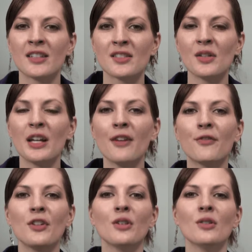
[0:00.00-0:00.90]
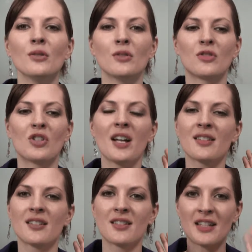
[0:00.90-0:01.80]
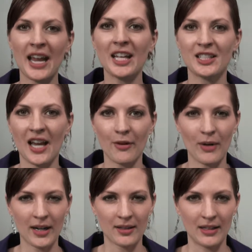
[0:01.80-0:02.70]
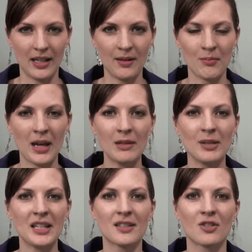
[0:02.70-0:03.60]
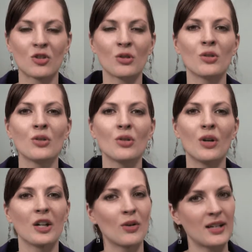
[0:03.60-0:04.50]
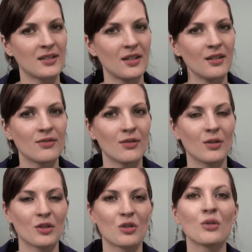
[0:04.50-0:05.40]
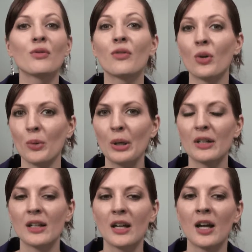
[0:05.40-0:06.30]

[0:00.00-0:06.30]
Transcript: So if you just say it directly, maybe it's too aggressive or too forward.